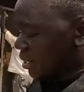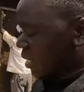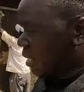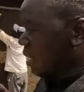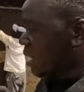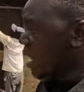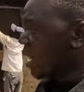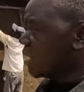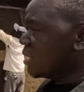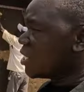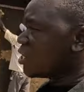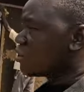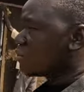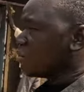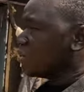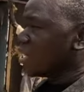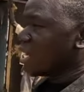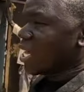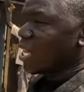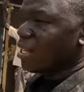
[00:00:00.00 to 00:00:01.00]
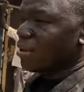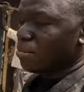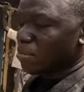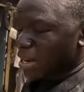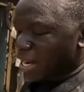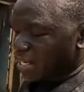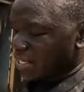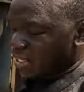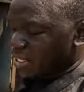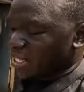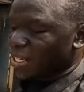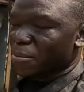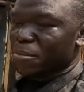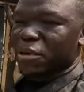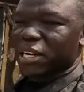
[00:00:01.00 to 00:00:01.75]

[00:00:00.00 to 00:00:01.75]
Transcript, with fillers: The day is today. Burning the